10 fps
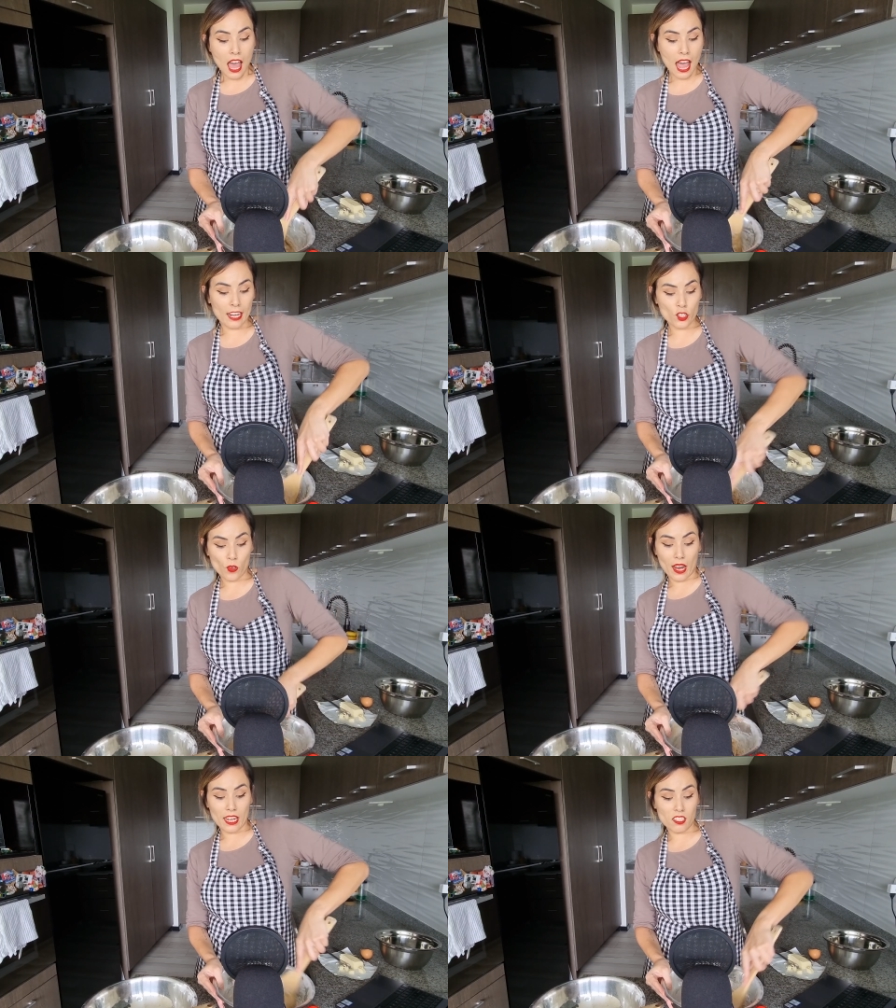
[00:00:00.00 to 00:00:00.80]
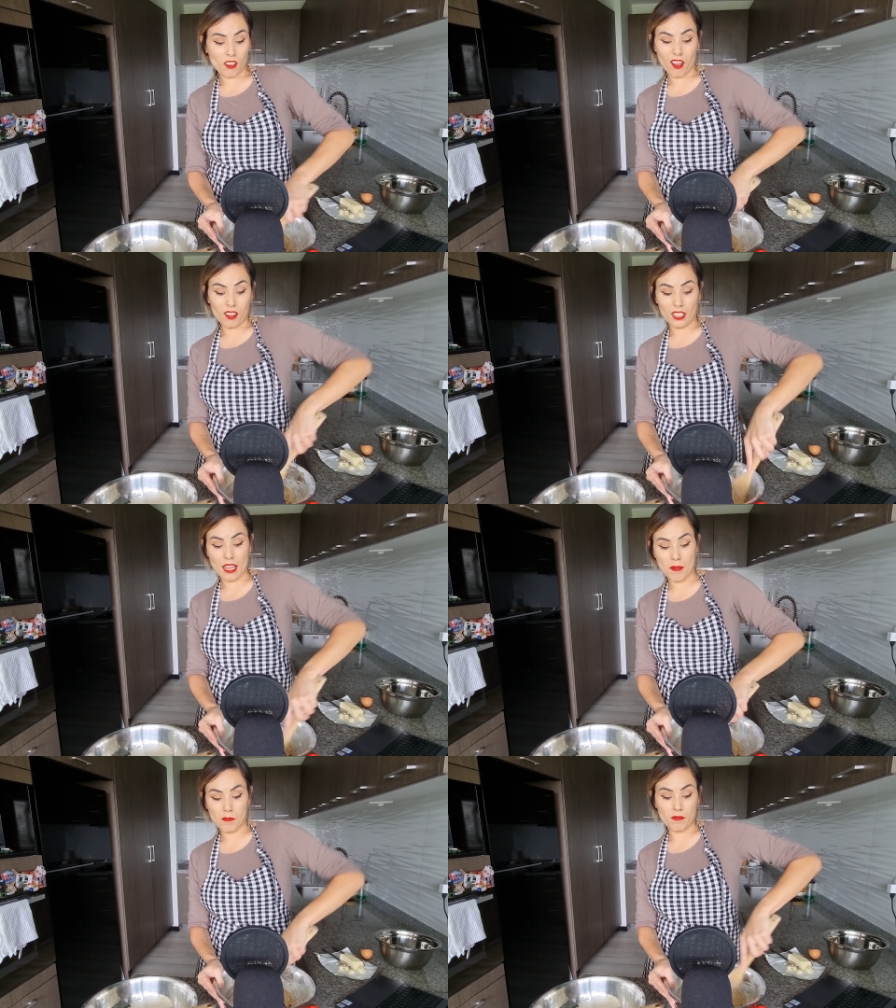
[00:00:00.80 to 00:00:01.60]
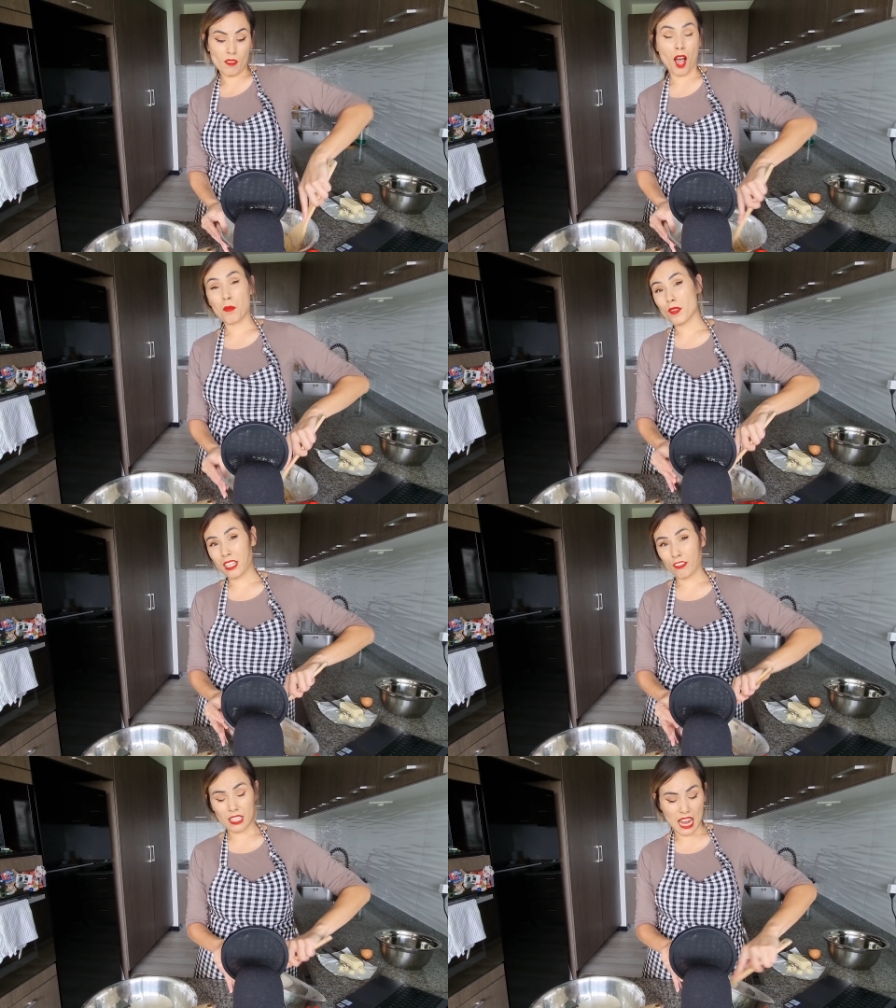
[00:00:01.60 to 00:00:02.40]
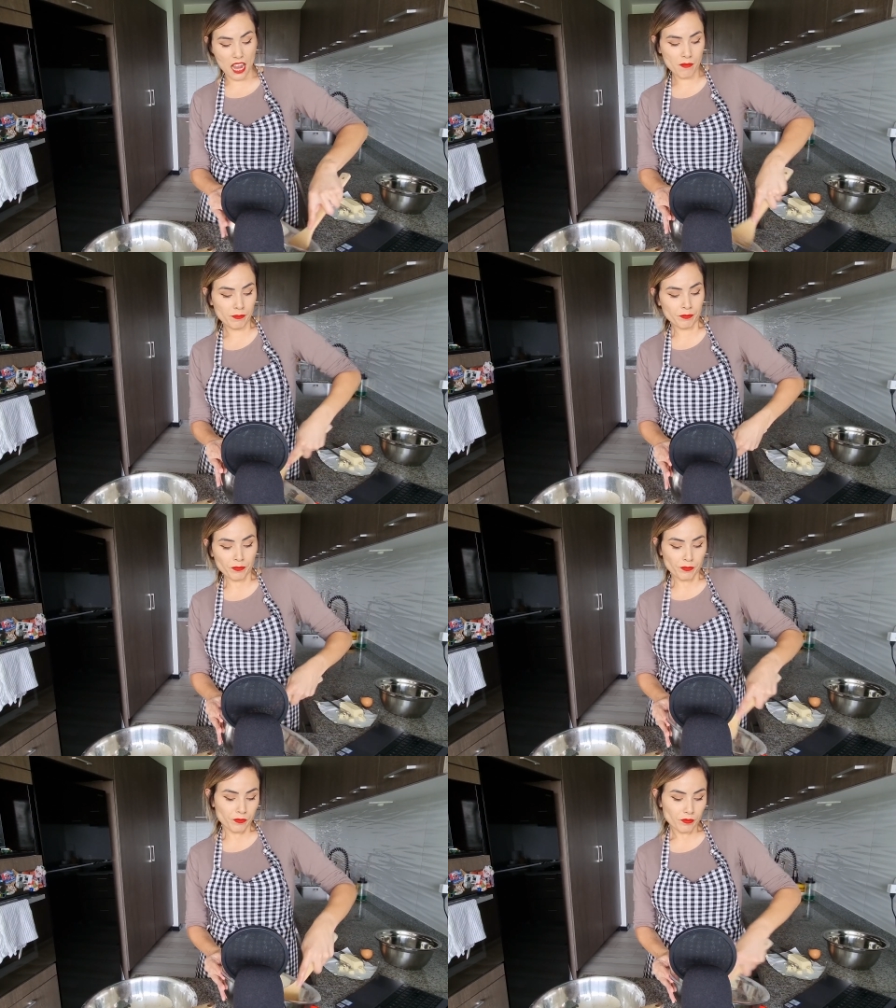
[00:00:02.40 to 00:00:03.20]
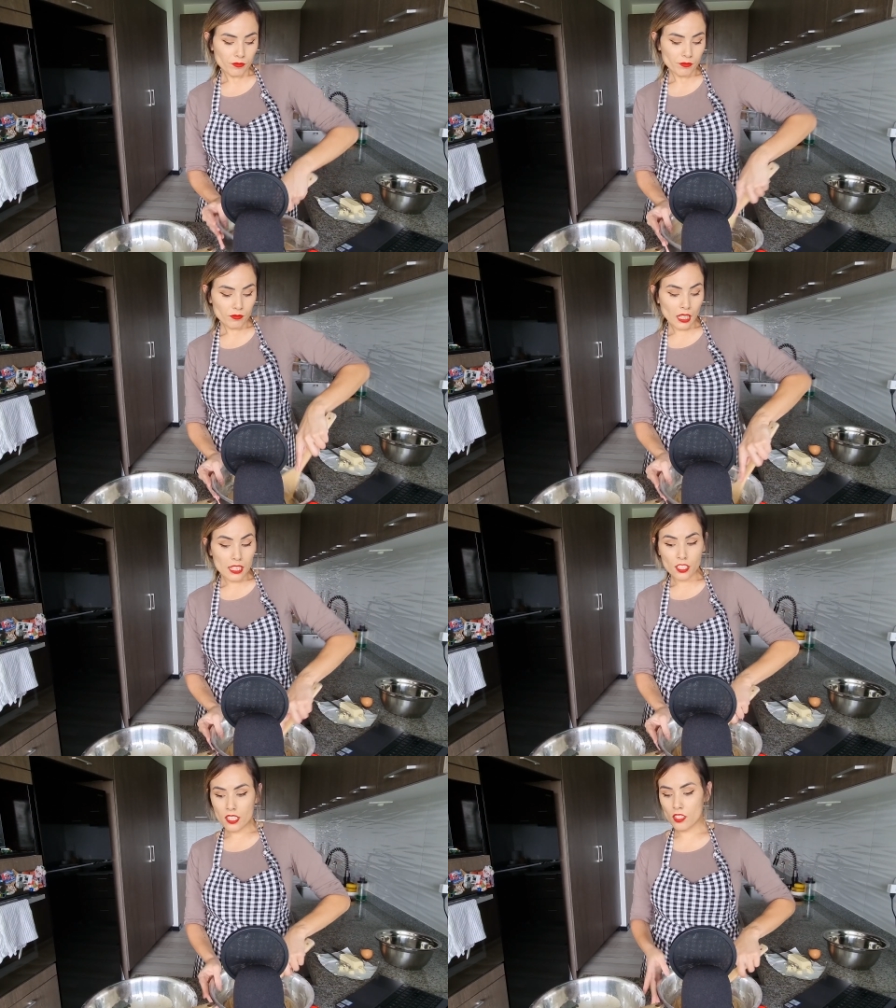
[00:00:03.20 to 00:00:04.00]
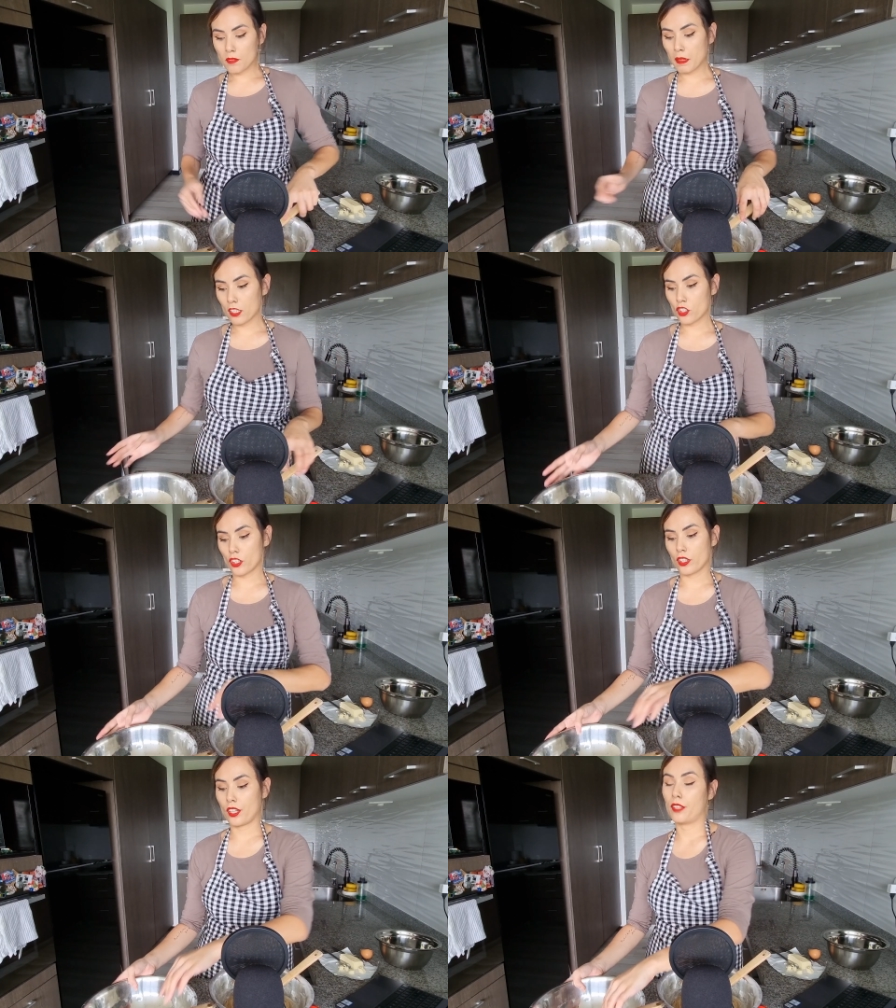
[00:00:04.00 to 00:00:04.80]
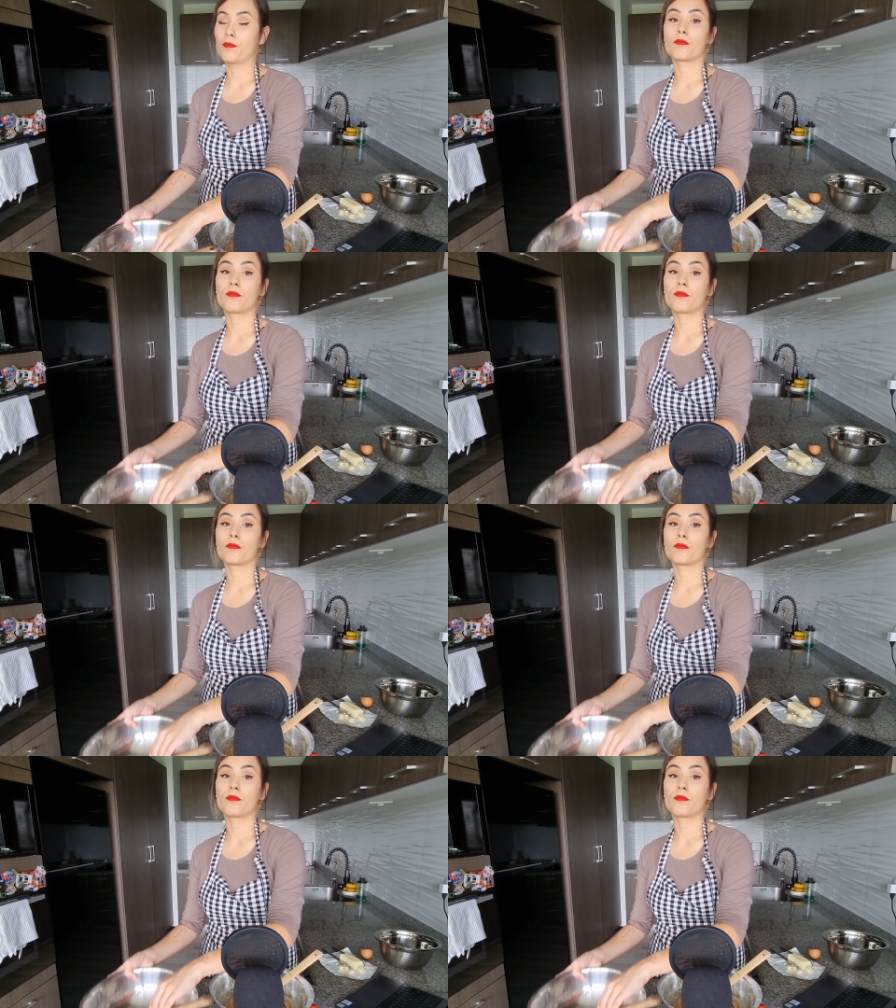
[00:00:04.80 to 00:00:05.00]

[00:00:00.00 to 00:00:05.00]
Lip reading: I try to call them almost every day just to make sure